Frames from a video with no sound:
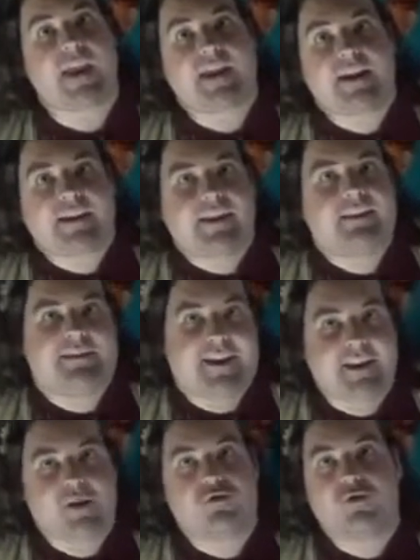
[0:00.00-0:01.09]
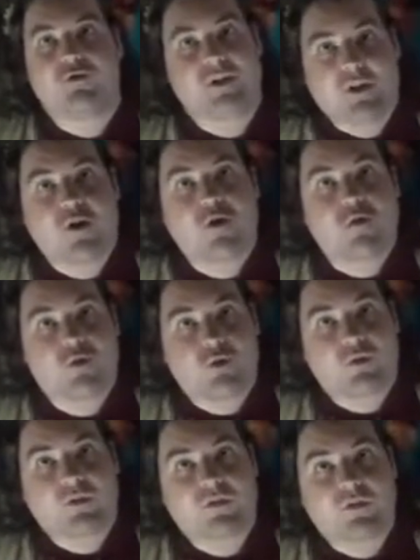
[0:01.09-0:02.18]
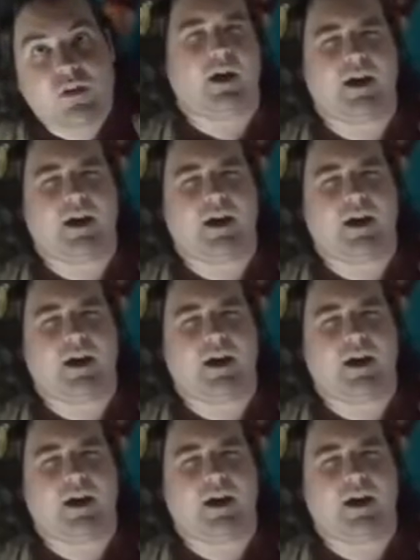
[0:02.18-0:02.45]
they can continue to use.